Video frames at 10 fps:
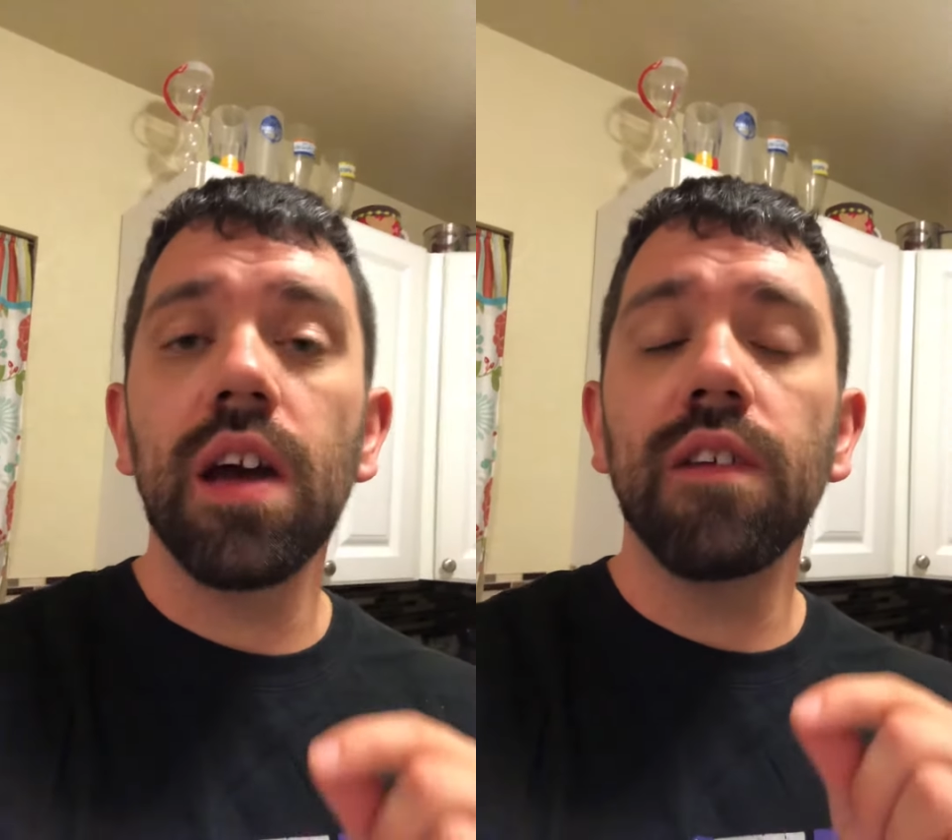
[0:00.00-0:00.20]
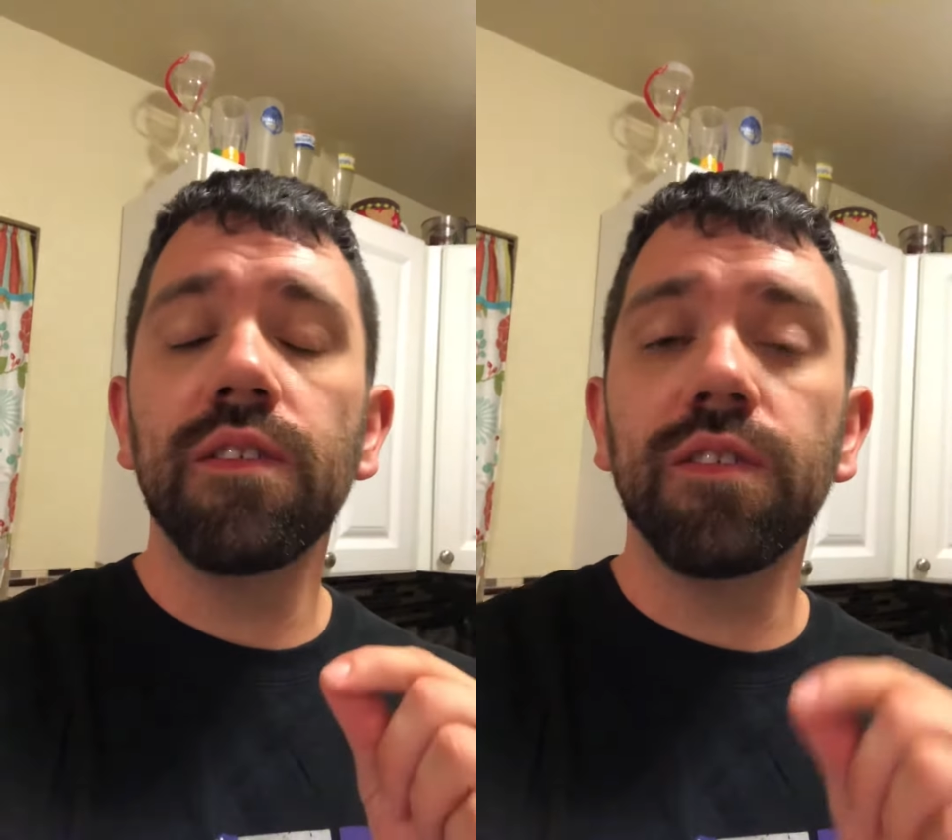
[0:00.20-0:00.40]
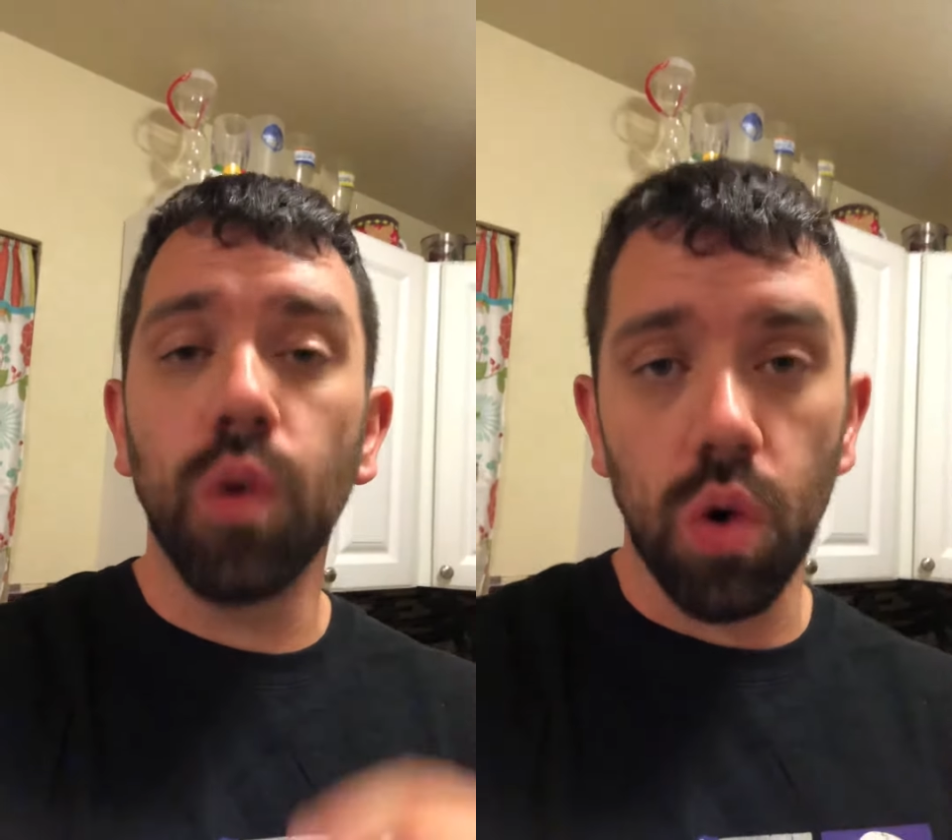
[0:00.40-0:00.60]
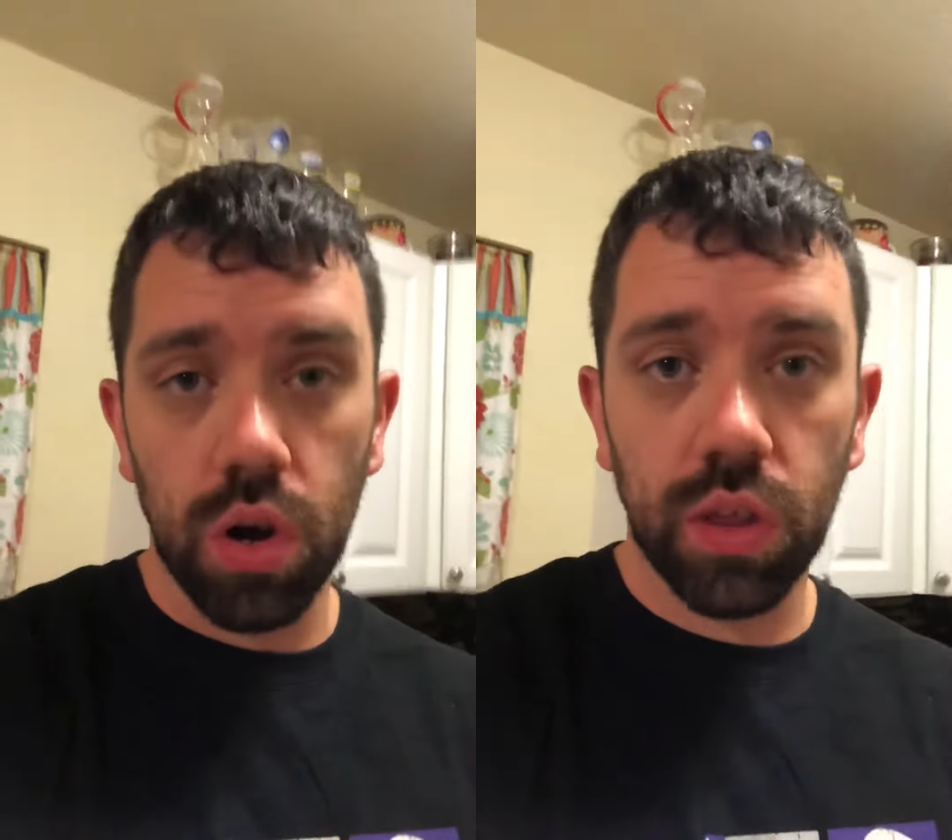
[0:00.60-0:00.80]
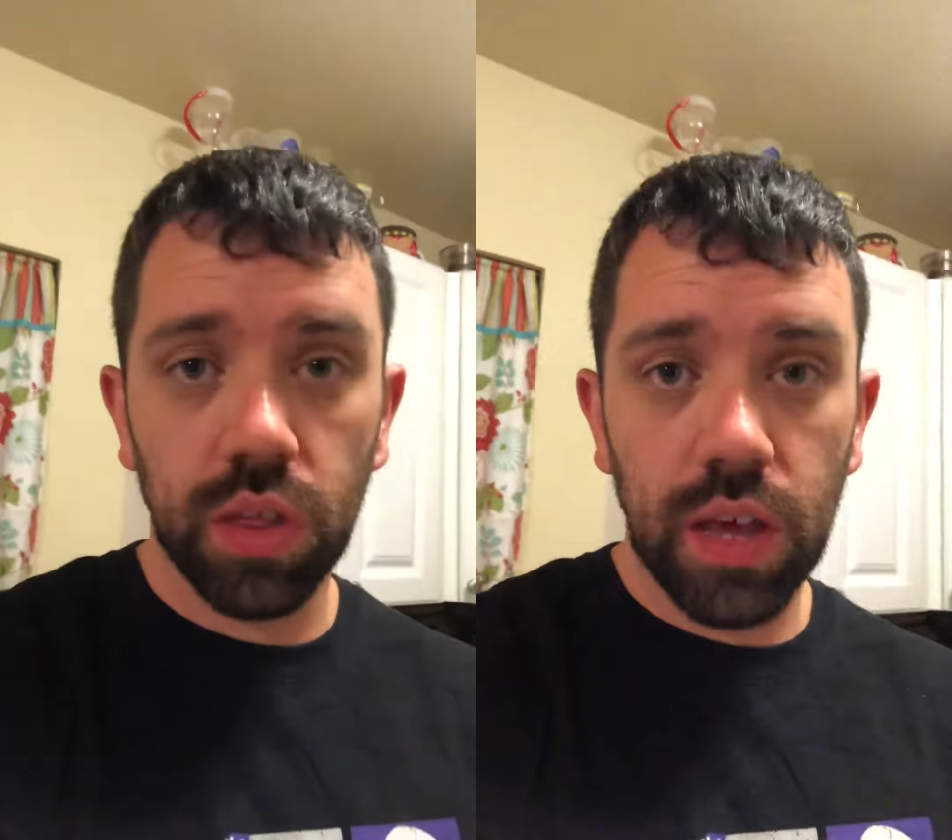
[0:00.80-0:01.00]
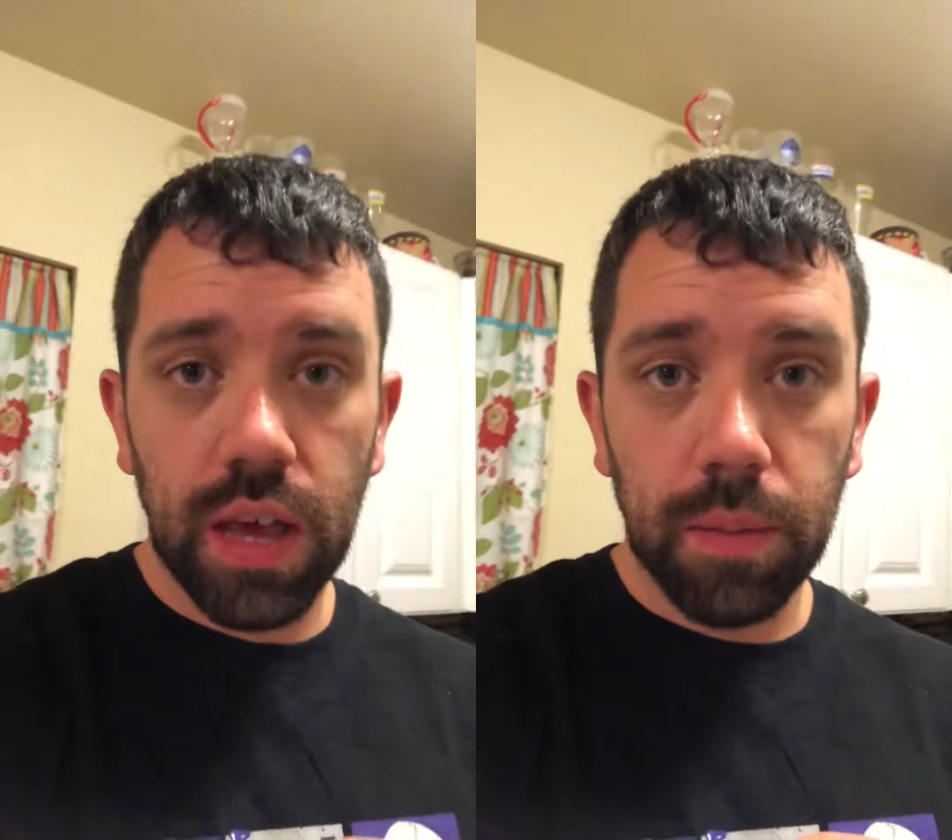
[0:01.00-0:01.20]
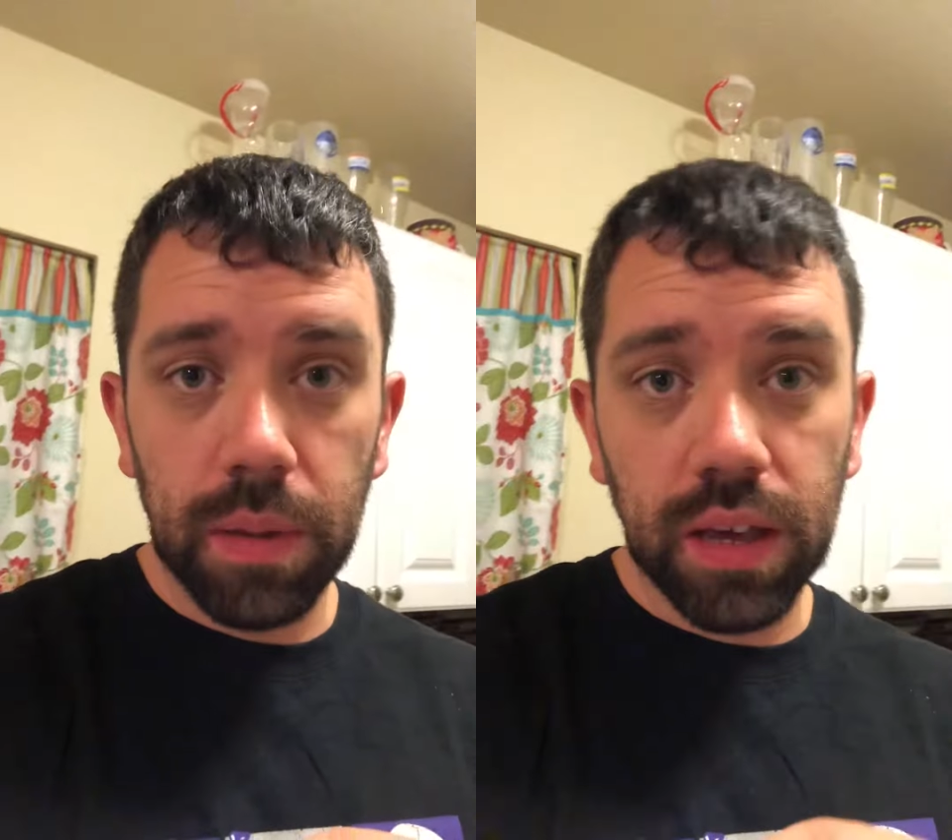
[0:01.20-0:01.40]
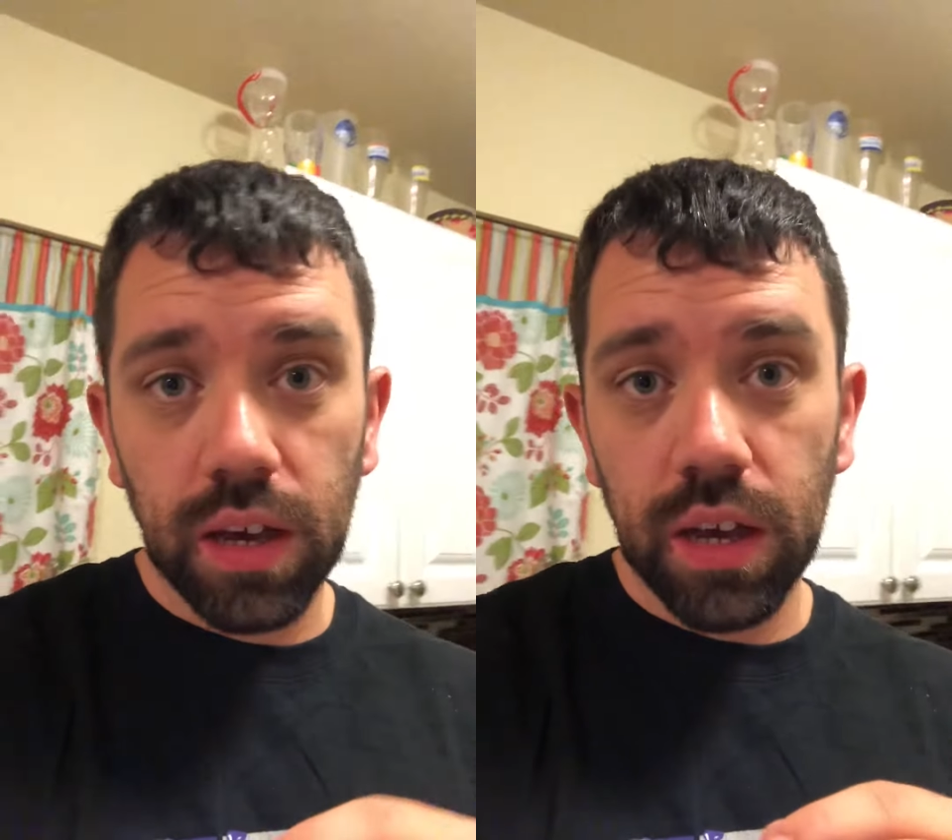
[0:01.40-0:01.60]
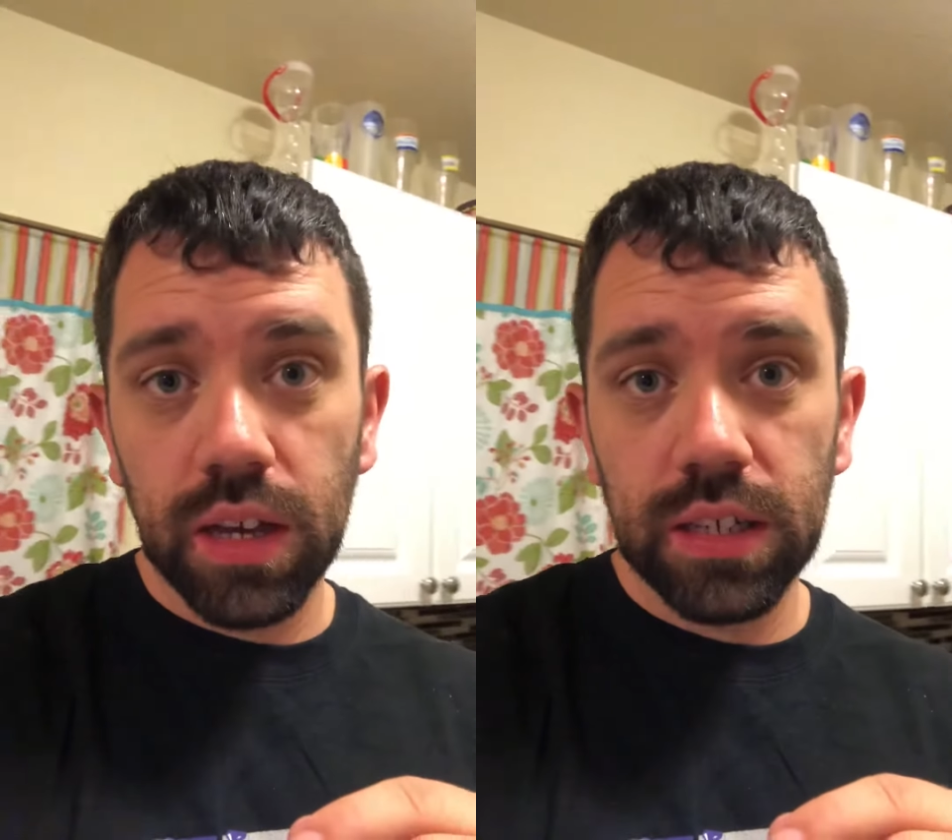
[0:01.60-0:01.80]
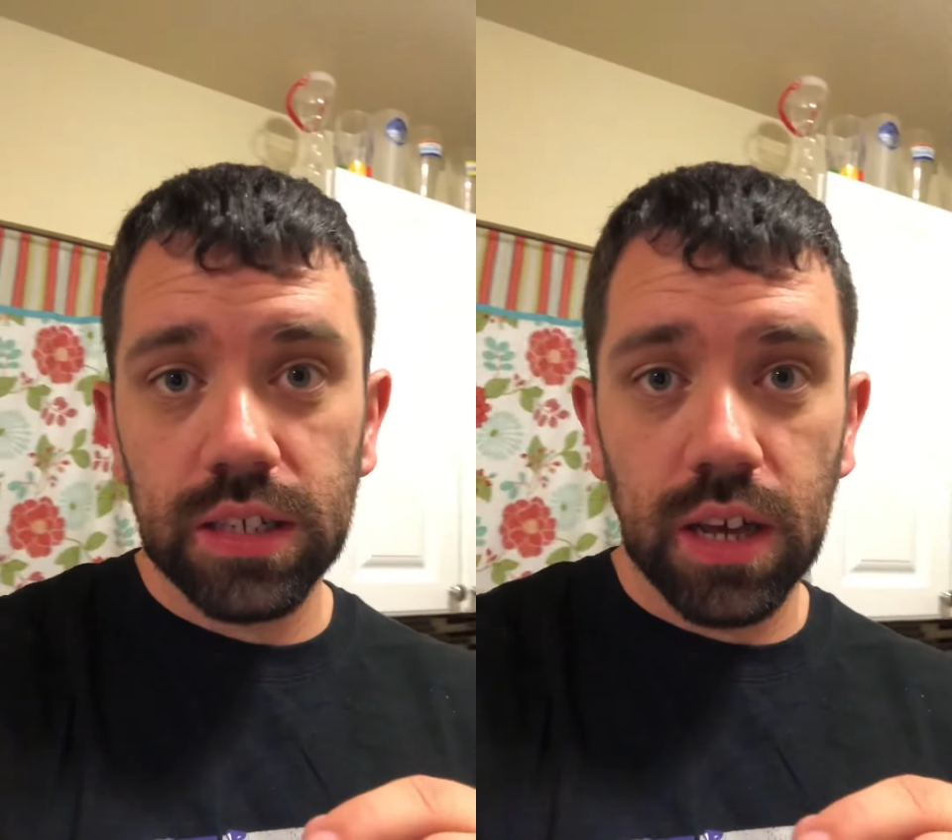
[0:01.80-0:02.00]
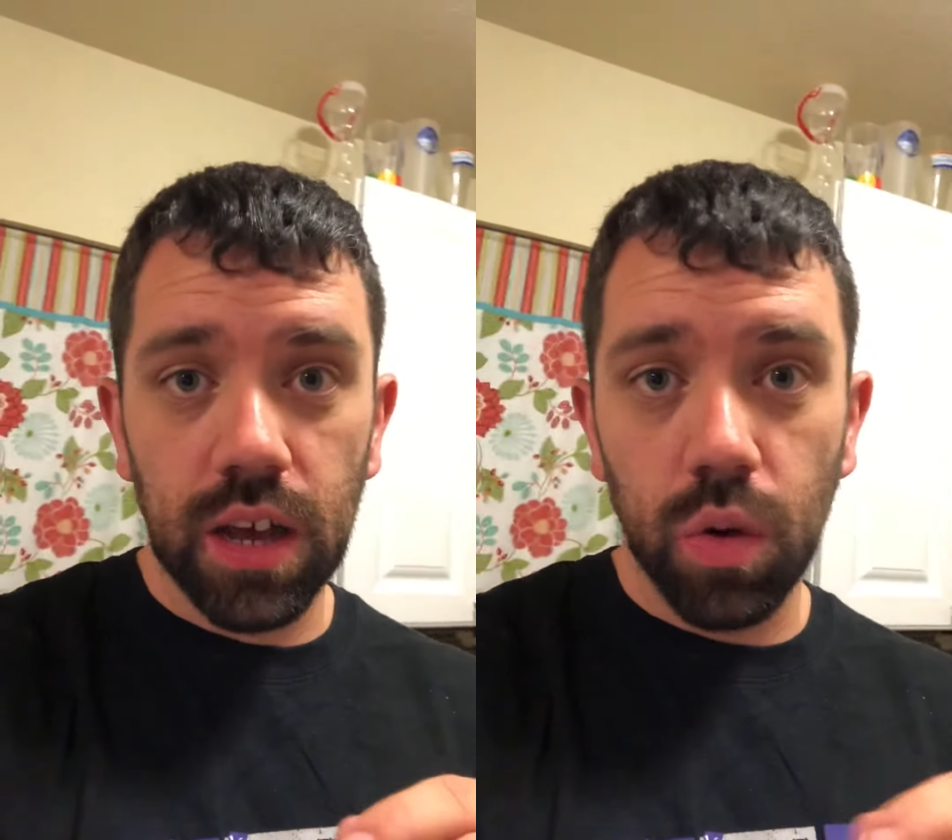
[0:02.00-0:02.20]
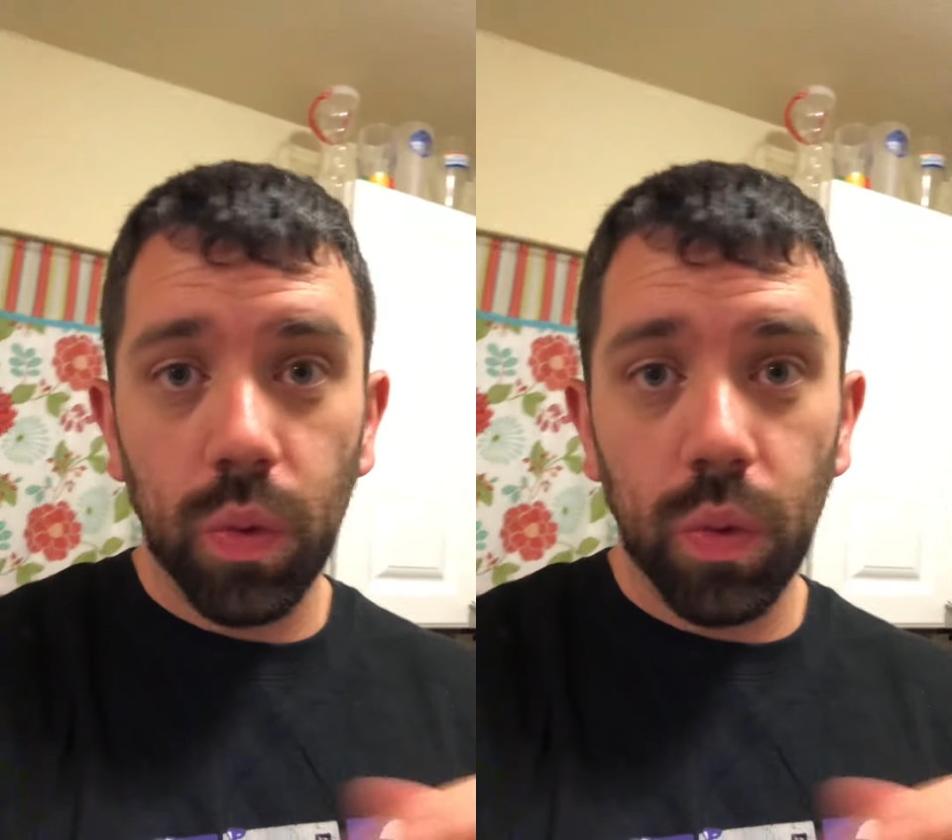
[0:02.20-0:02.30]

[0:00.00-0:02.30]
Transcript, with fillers: 4th because uh,